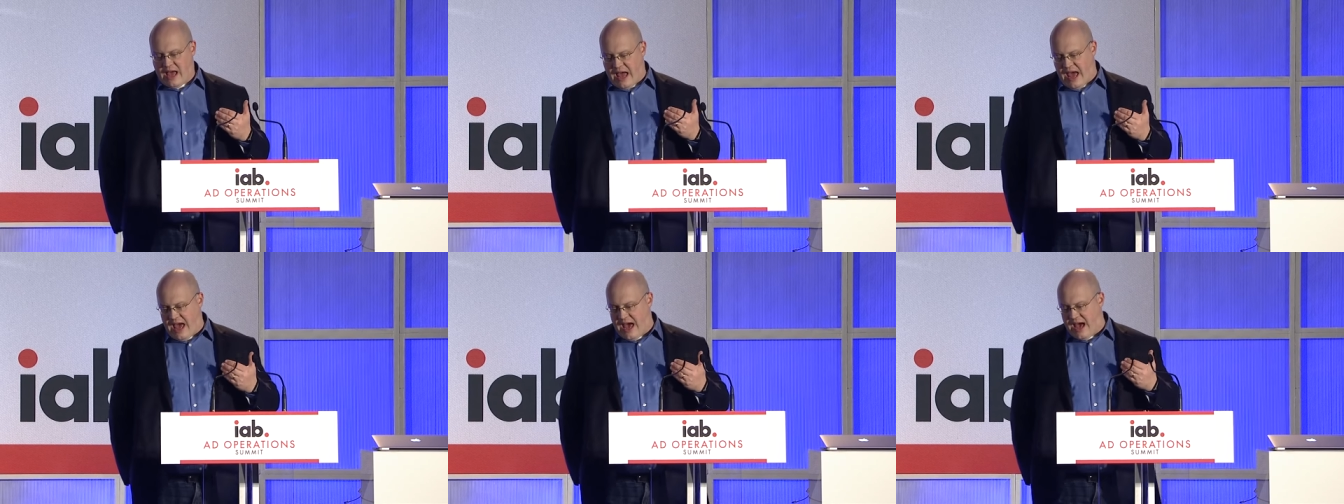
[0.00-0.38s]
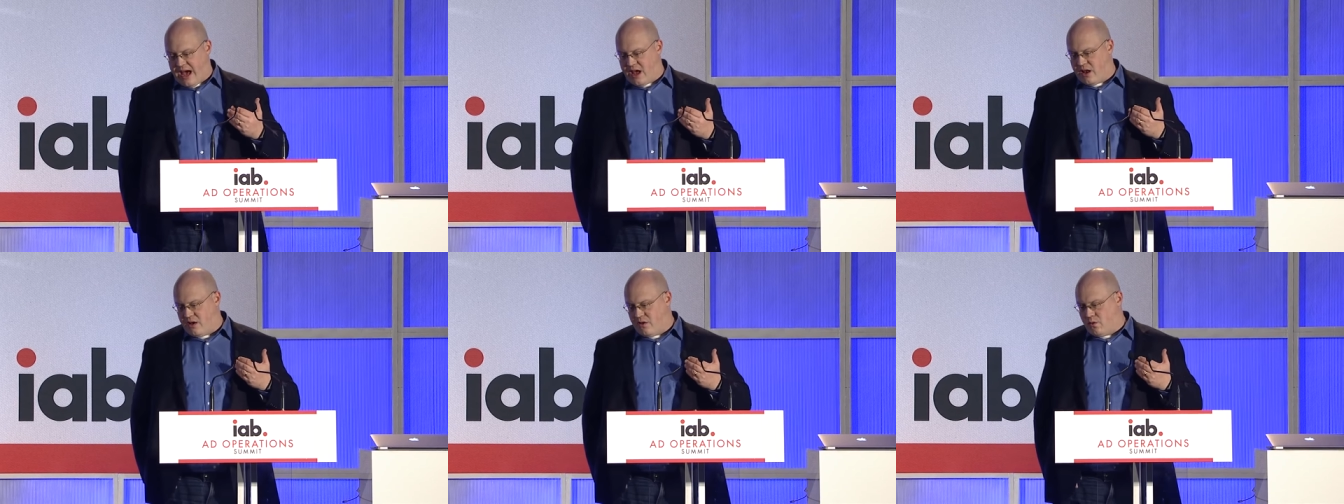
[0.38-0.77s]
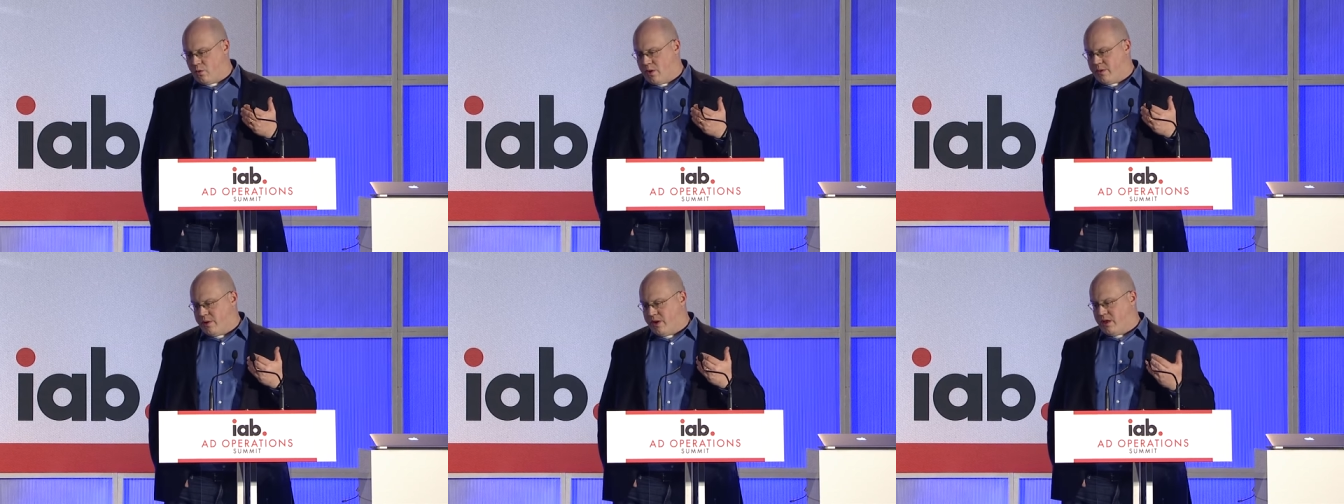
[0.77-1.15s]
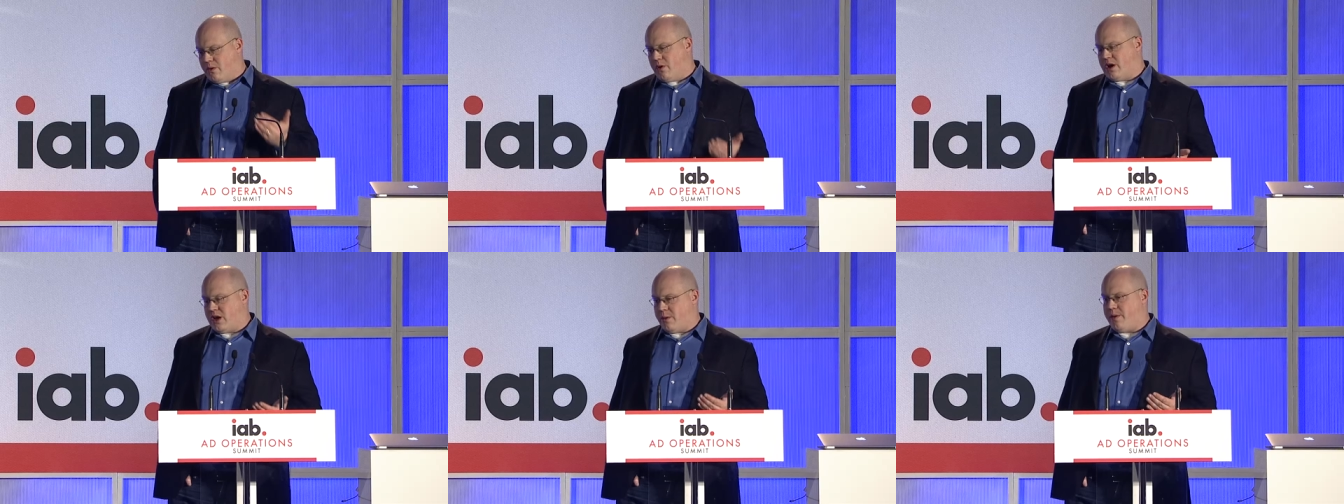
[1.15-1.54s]
And we really
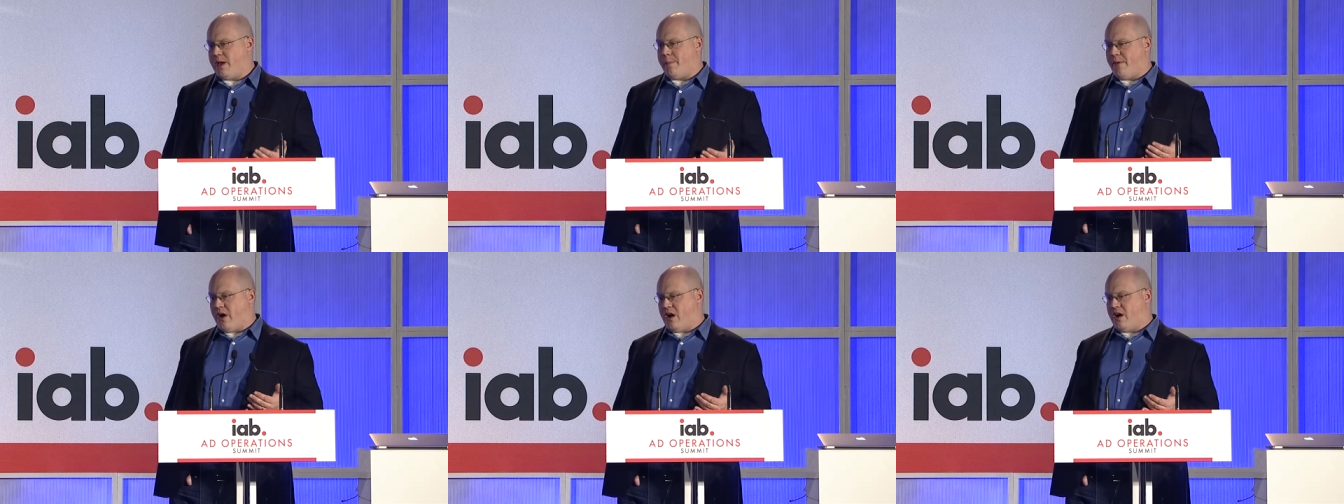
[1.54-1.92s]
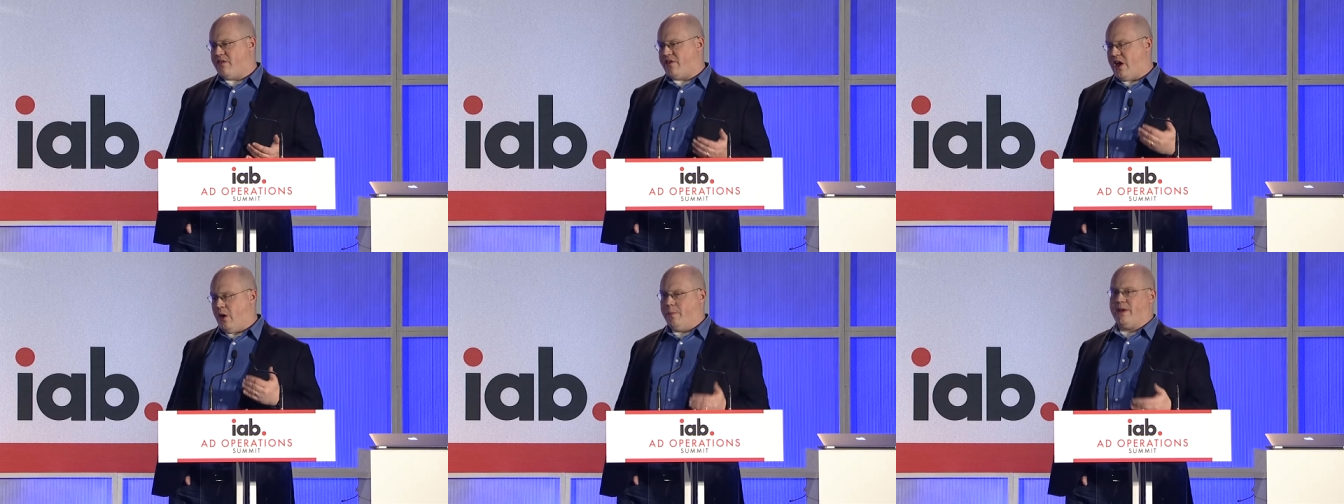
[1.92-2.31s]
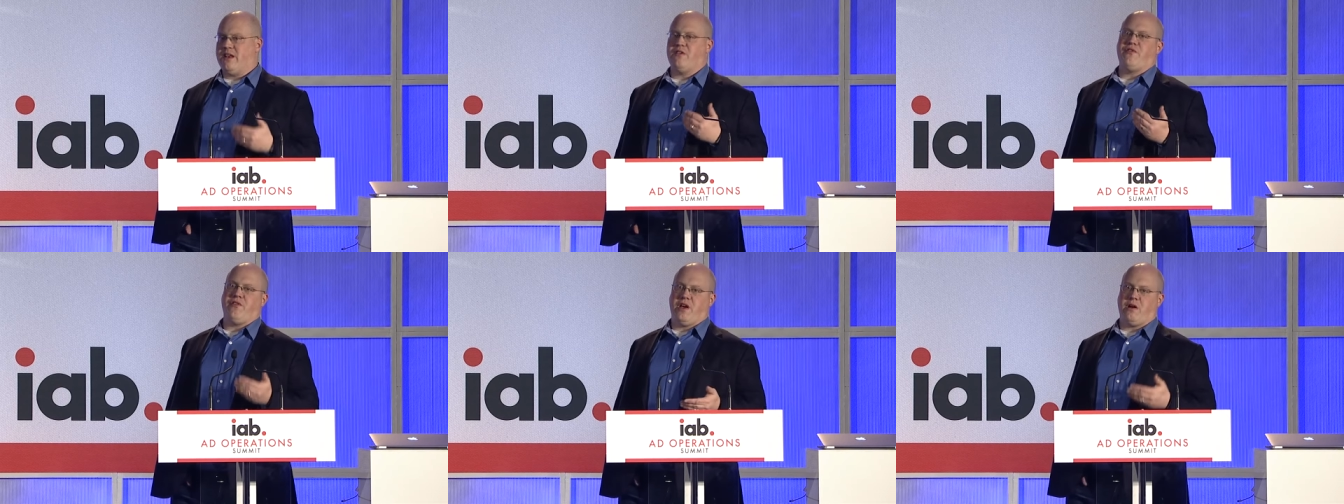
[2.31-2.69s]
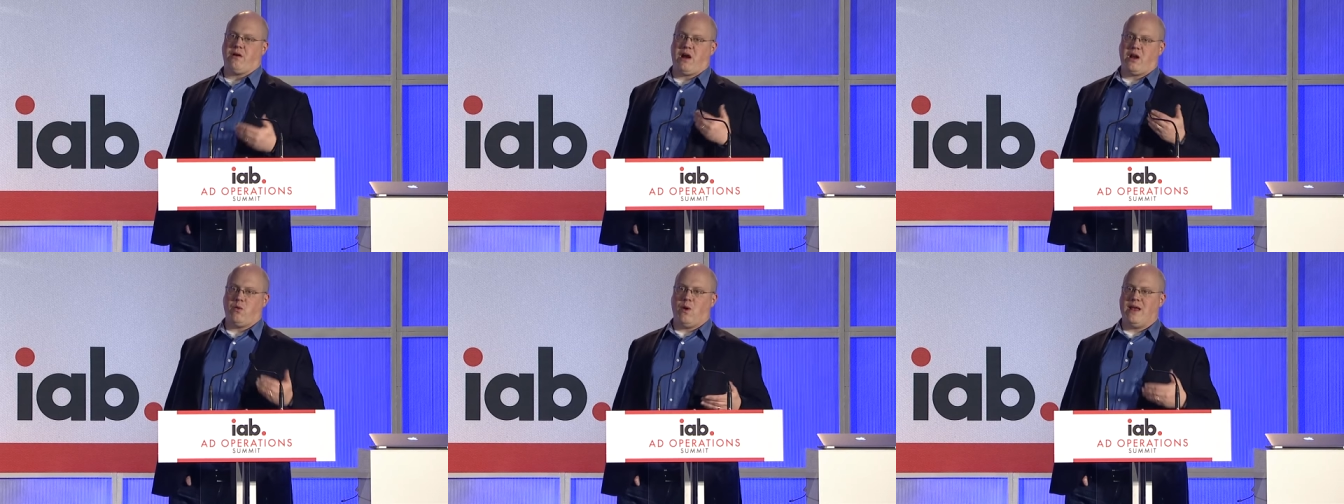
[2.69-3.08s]
wanted to be a part of helping to figure
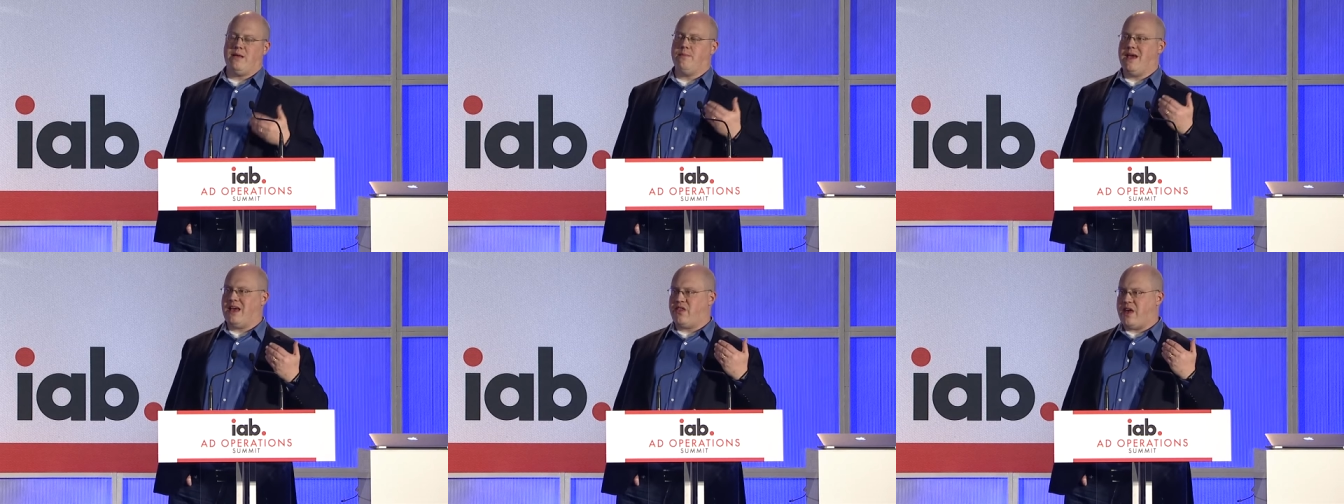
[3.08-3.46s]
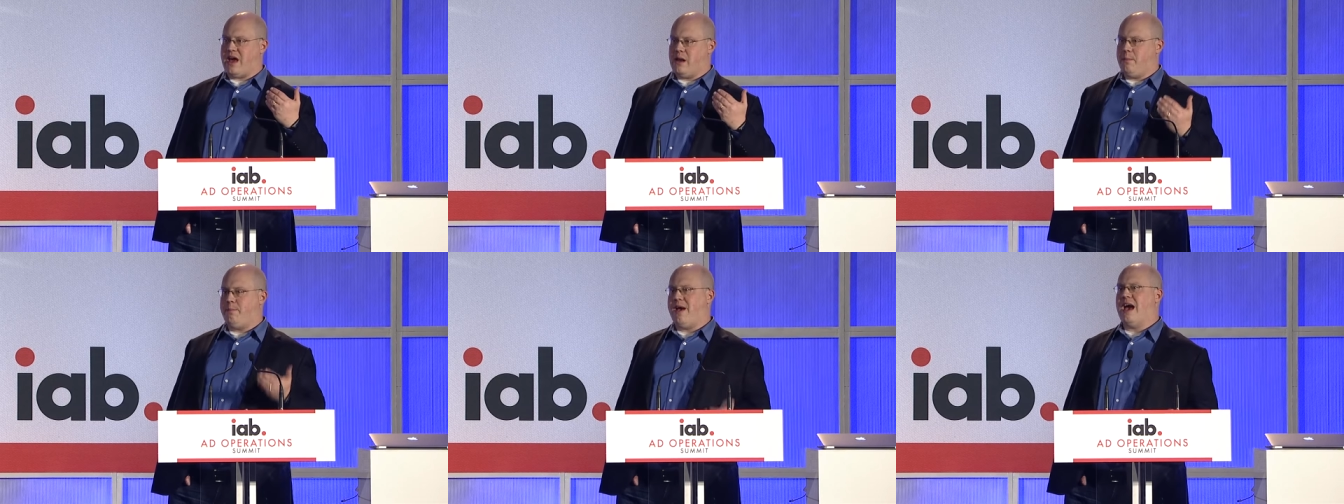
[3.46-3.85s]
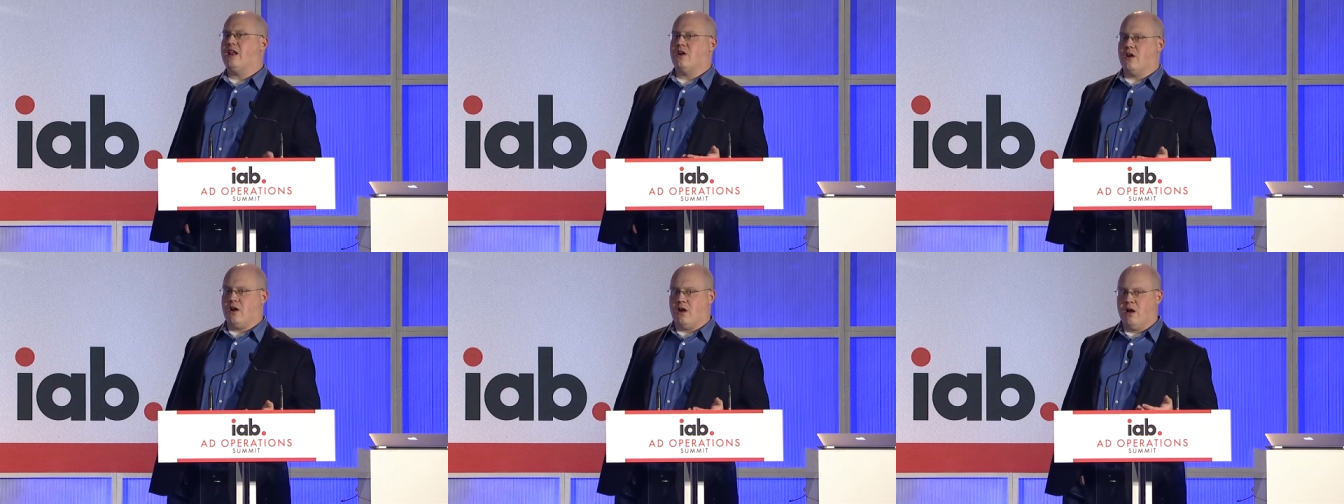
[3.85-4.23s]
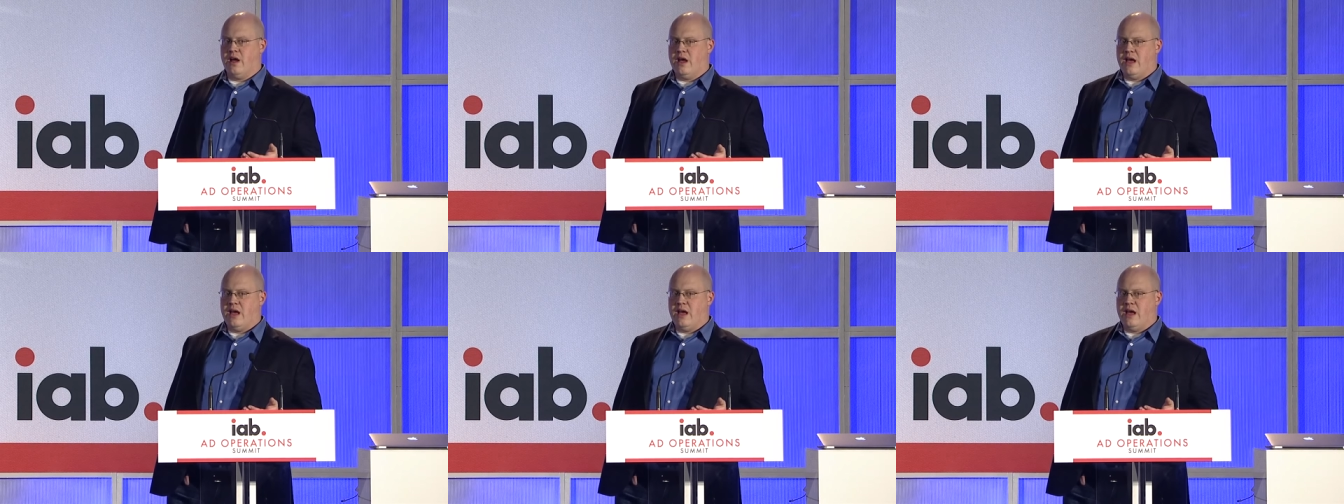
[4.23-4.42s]
out a way to make that better,